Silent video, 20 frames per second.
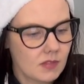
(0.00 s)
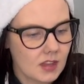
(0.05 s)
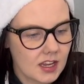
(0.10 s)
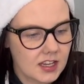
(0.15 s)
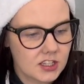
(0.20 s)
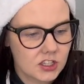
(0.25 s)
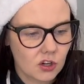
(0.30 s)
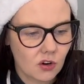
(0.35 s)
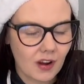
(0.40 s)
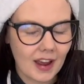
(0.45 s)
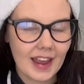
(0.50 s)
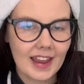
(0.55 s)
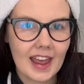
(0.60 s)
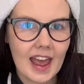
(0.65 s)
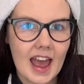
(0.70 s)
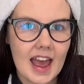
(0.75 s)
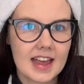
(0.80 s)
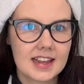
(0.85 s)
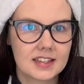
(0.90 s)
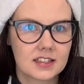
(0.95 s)
So I
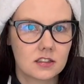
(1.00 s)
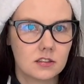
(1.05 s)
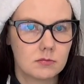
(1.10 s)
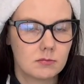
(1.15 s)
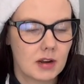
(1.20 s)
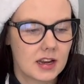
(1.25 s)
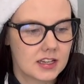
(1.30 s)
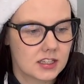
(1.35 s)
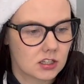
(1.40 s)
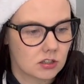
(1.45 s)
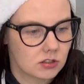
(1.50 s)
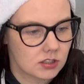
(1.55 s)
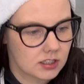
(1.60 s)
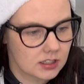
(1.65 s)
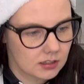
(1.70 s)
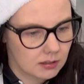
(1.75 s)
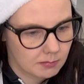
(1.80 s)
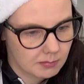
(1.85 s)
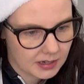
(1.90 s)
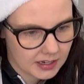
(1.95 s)
asked on my
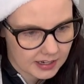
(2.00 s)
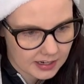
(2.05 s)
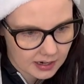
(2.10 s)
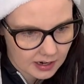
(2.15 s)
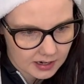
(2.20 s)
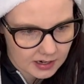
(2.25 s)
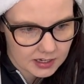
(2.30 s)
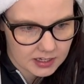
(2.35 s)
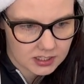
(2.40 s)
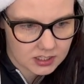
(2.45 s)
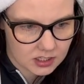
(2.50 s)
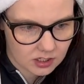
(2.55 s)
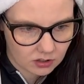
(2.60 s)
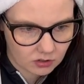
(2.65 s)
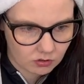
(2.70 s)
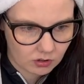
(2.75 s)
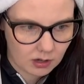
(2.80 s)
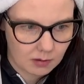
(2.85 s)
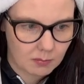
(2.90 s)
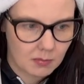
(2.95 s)
social media and
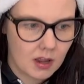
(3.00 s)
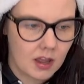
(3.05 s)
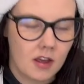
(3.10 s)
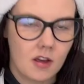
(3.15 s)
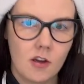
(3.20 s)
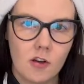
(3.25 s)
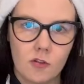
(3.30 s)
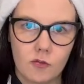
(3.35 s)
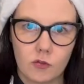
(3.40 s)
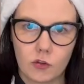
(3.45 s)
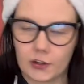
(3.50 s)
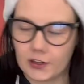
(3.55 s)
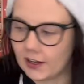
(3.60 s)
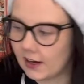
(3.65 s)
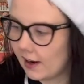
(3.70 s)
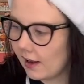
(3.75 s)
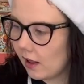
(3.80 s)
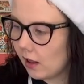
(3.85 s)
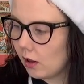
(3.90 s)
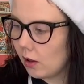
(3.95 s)
Instagram for your
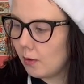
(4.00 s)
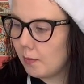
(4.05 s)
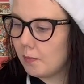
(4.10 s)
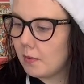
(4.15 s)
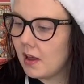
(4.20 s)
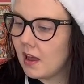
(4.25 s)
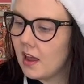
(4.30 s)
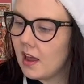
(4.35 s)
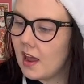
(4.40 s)
help,